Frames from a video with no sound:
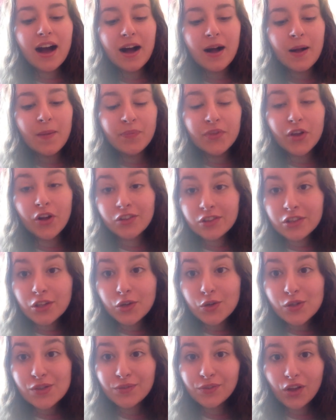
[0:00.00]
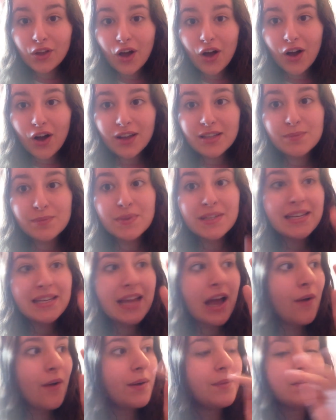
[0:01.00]
on those vlogs, but
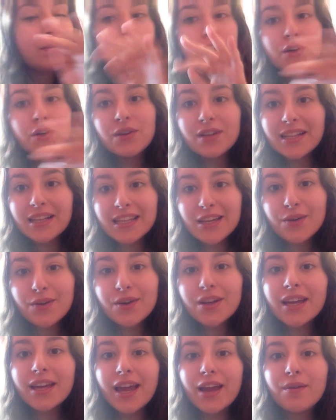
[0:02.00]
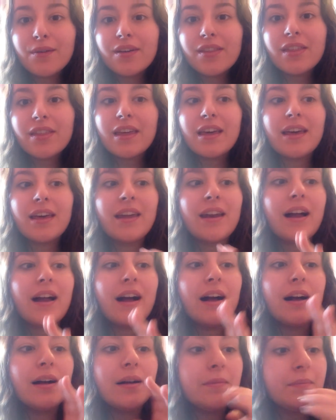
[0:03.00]
now I'm totally okay with it.
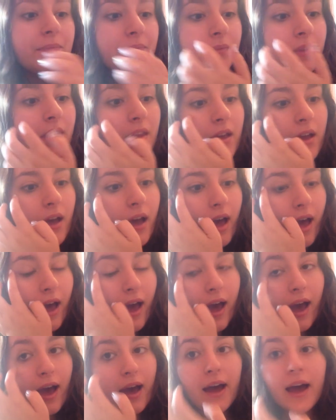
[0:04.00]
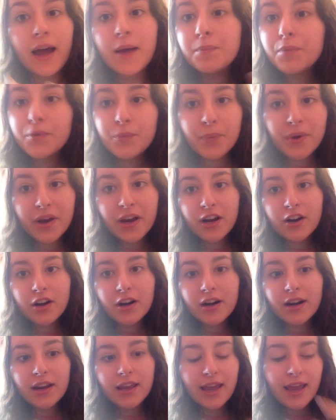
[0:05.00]
I'm
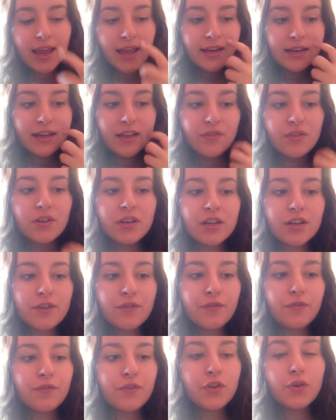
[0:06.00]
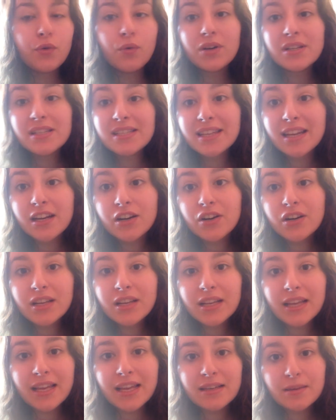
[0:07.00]
prepared, and even if you're scared
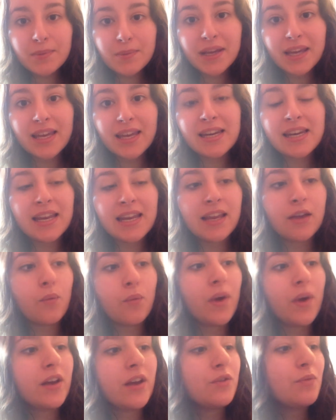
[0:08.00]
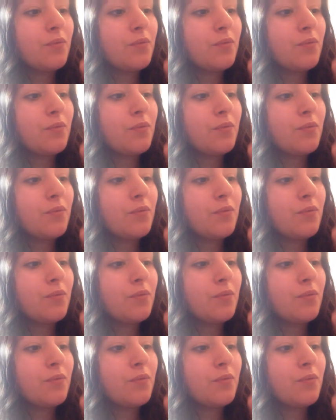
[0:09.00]
in the beginning,